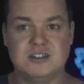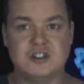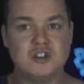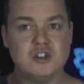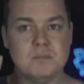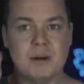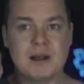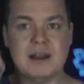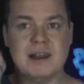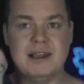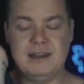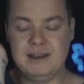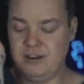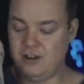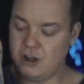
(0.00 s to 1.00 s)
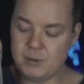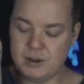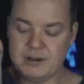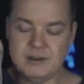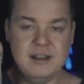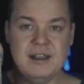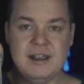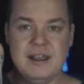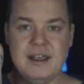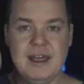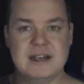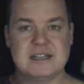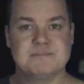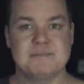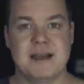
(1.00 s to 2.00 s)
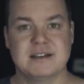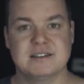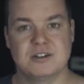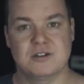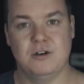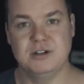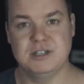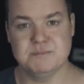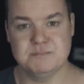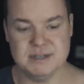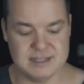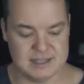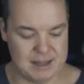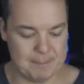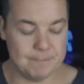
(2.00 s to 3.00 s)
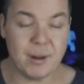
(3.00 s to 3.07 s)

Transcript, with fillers: super clean and no one expects the coin to be there.